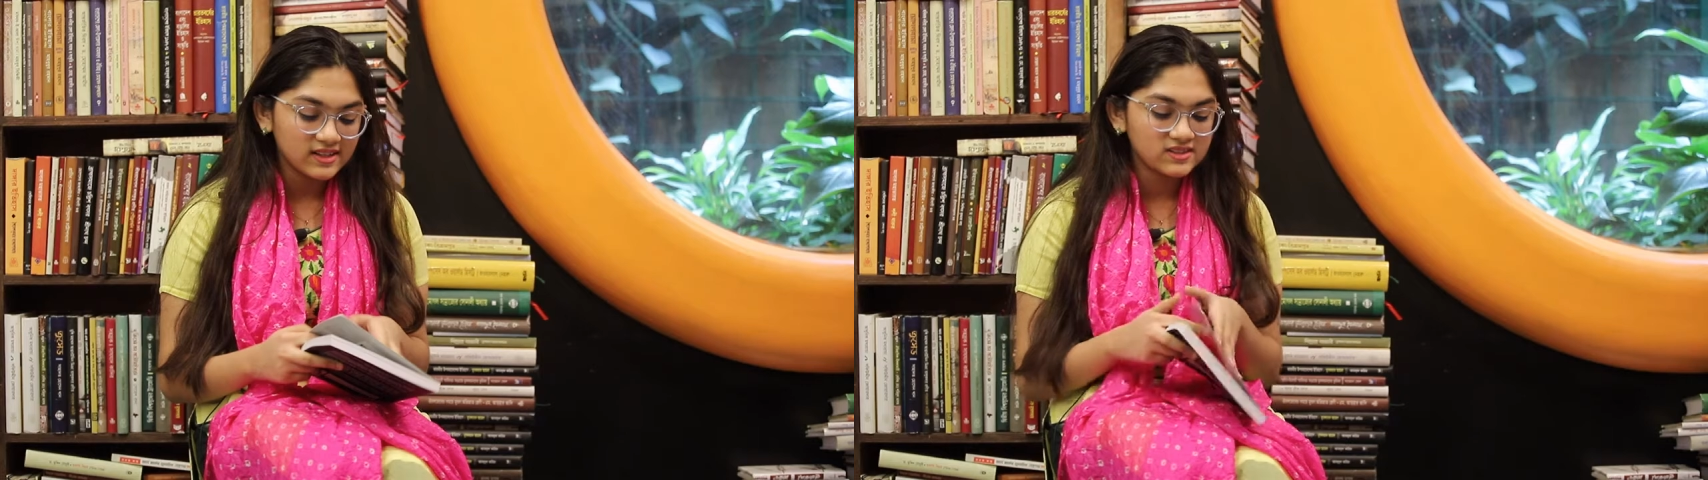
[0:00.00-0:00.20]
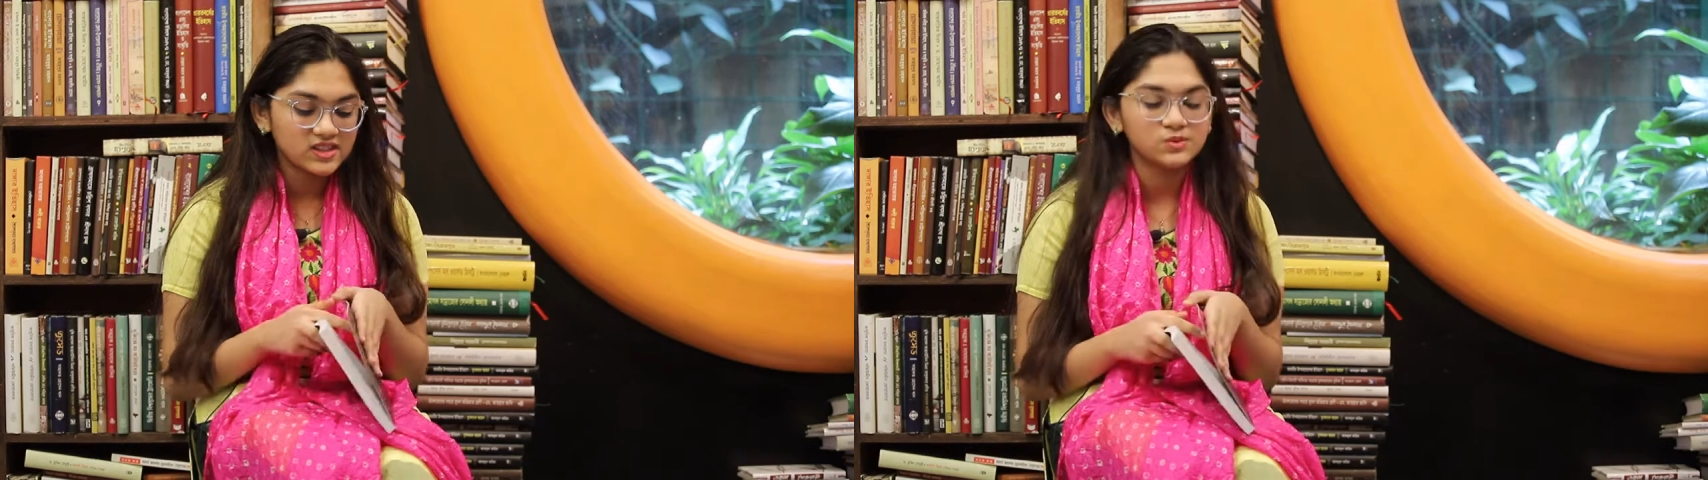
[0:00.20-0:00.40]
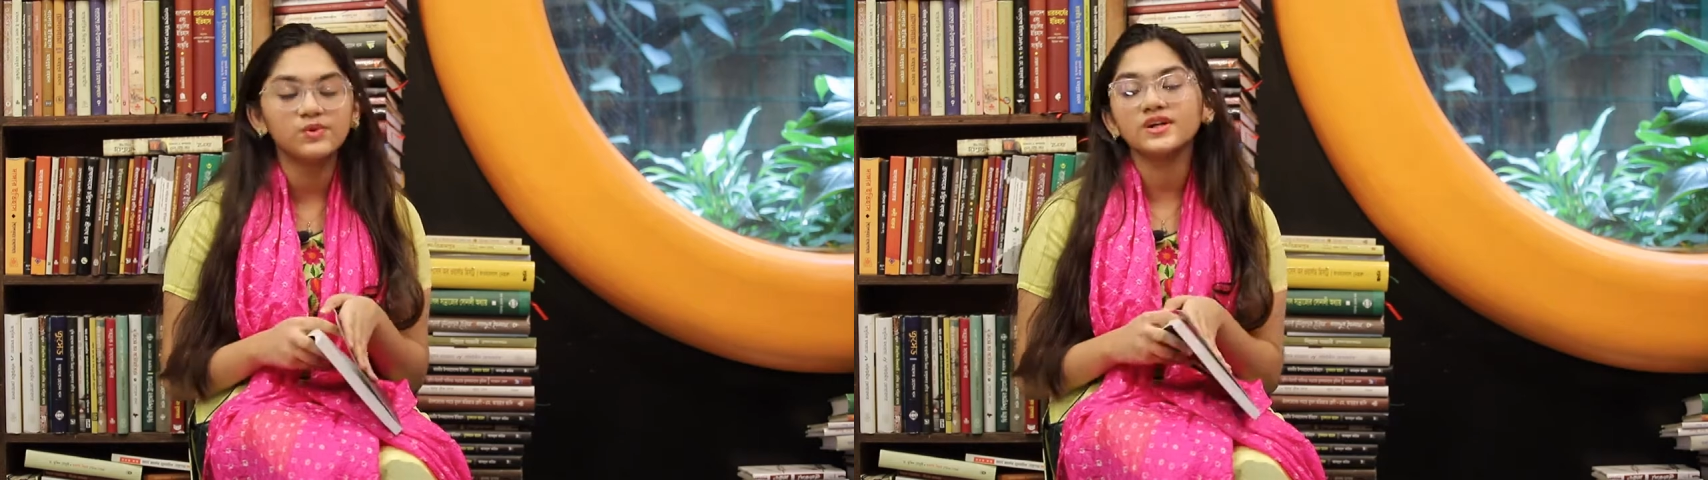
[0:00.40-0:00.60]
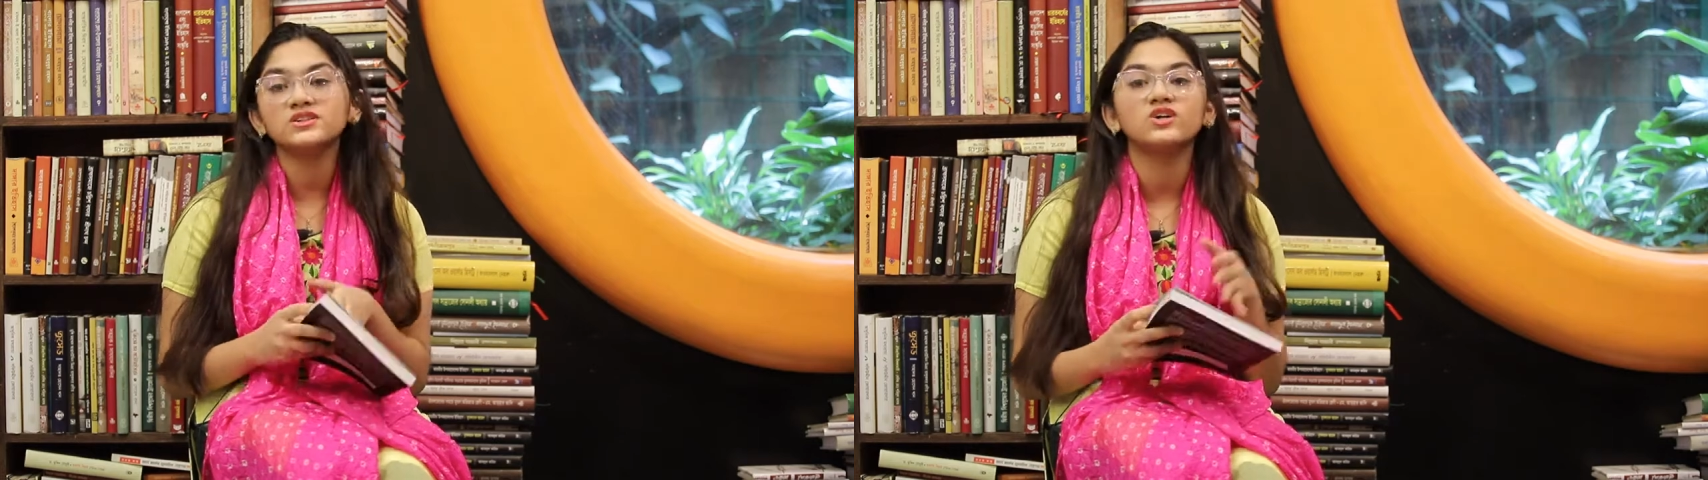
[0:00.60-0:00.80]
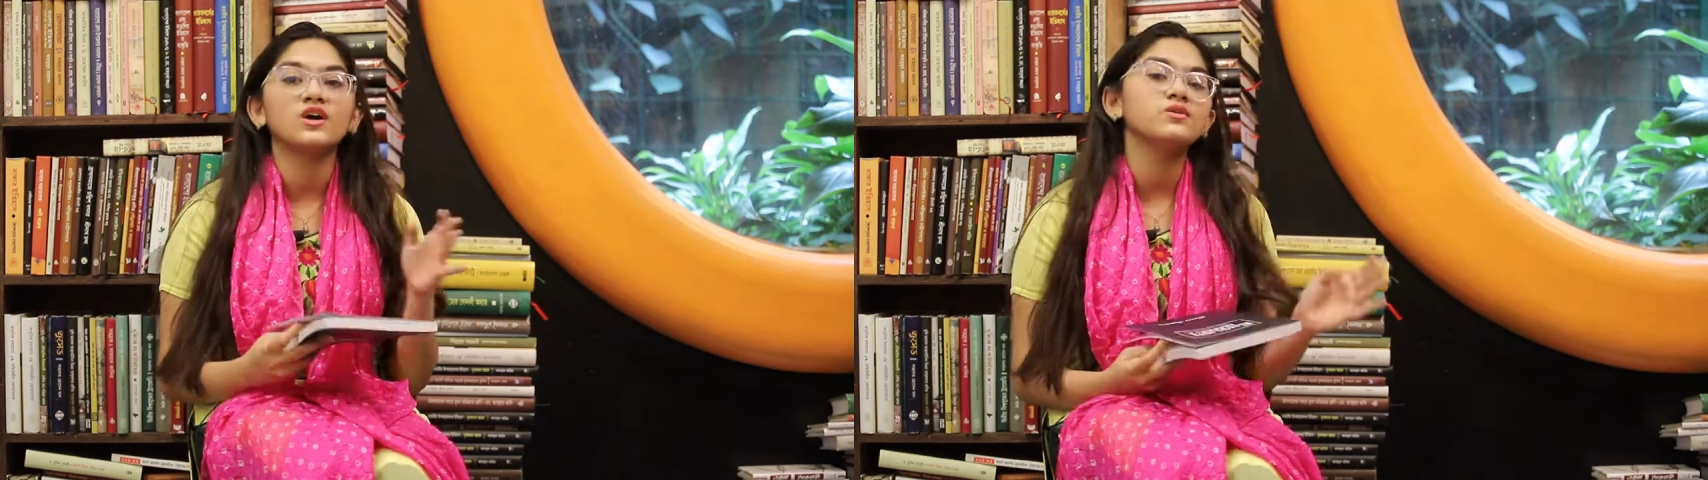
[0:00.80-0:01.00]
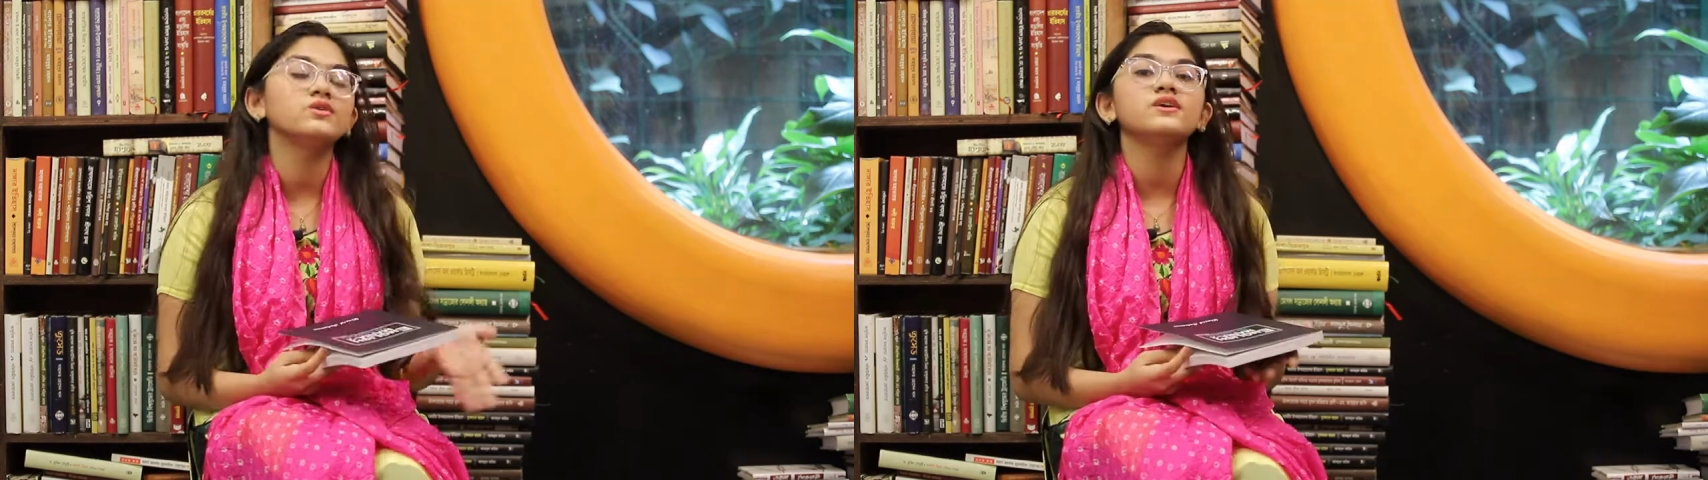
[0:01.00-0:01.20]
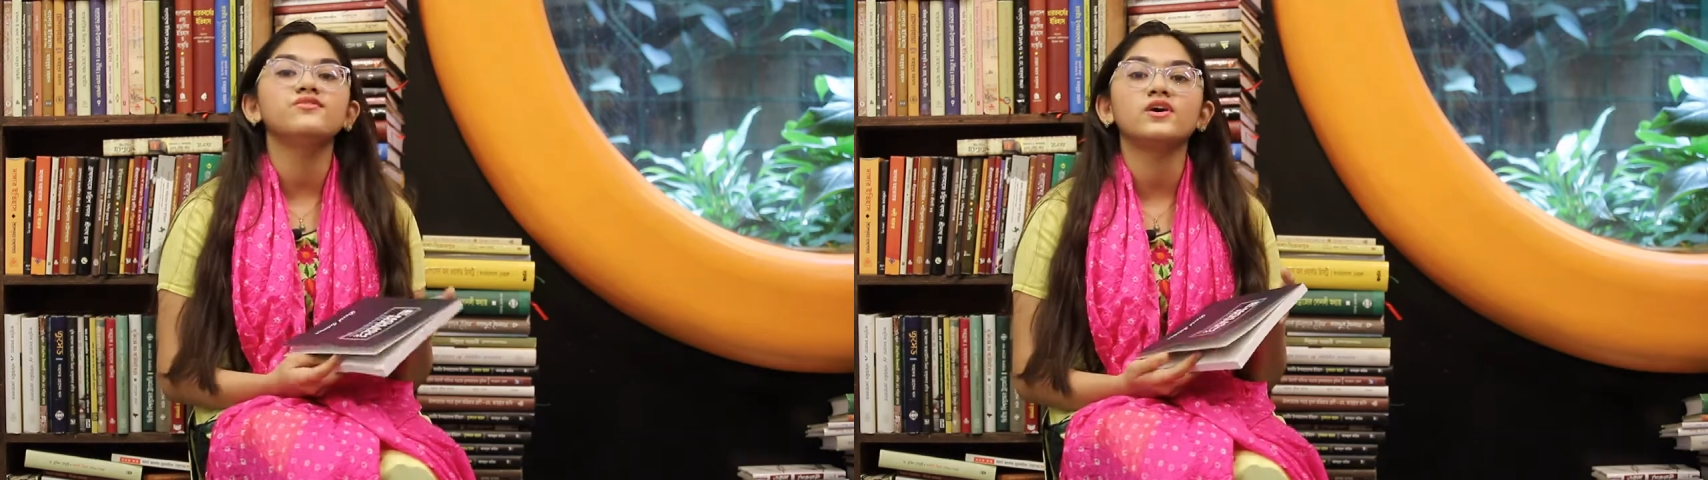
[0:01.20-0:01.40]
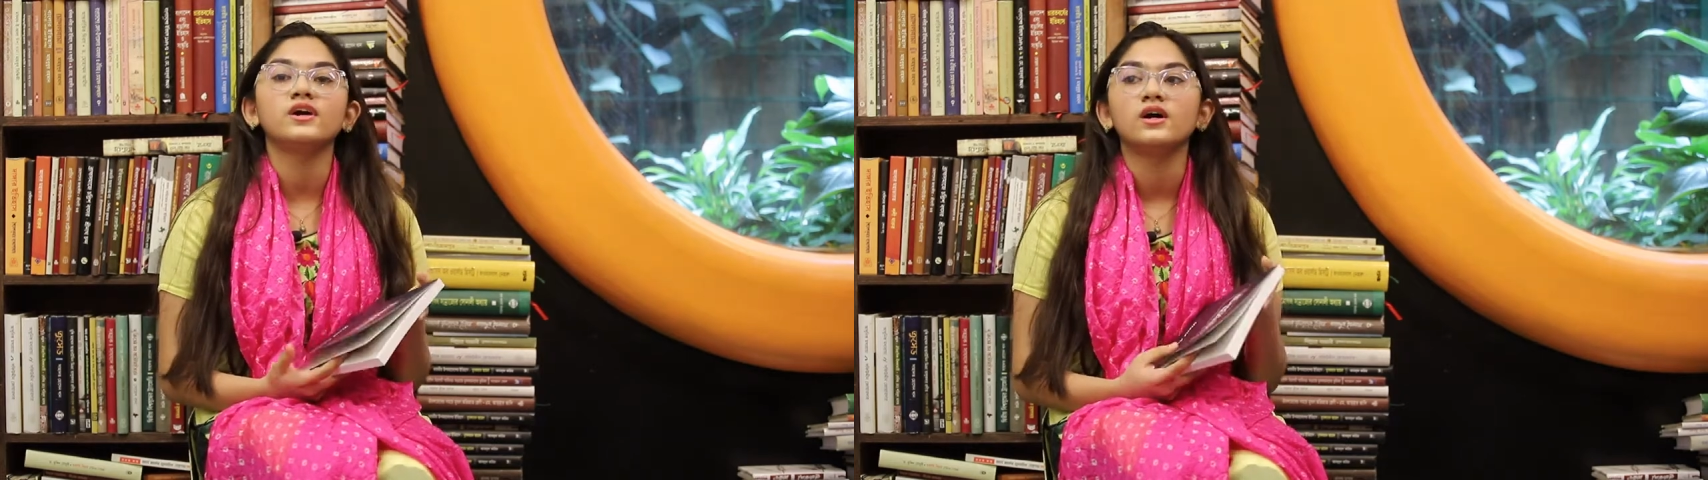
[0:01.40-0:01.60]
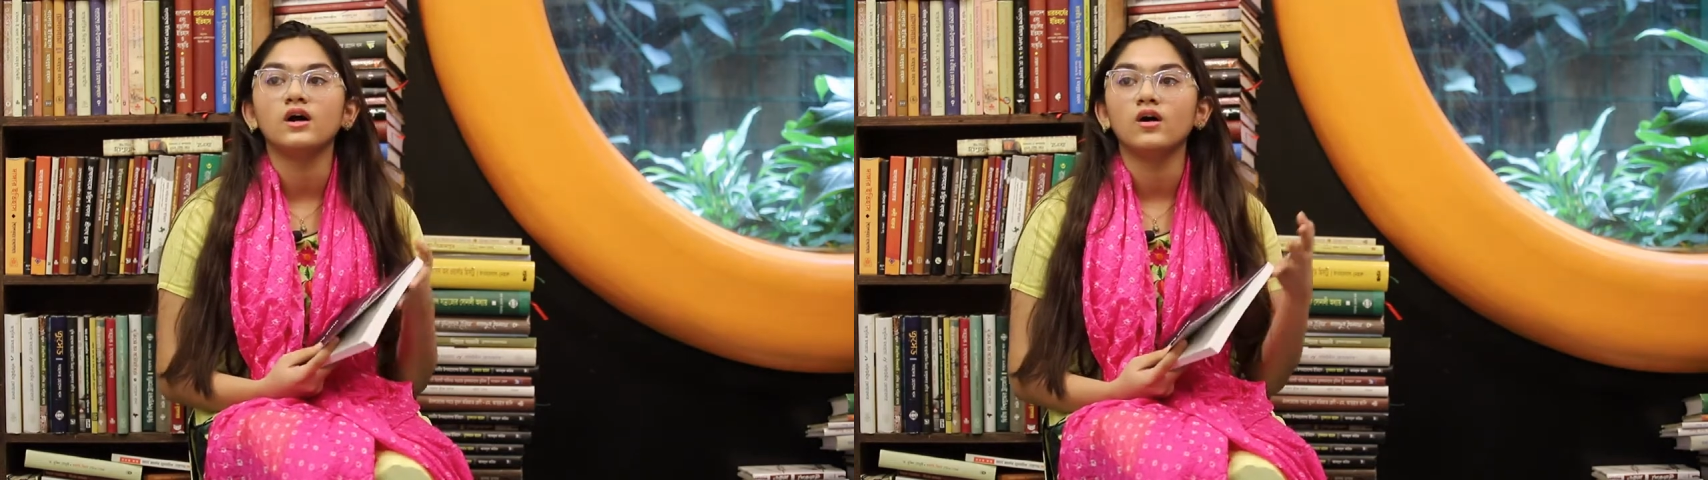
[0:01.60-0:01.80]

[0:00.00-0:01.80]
And this book is not only for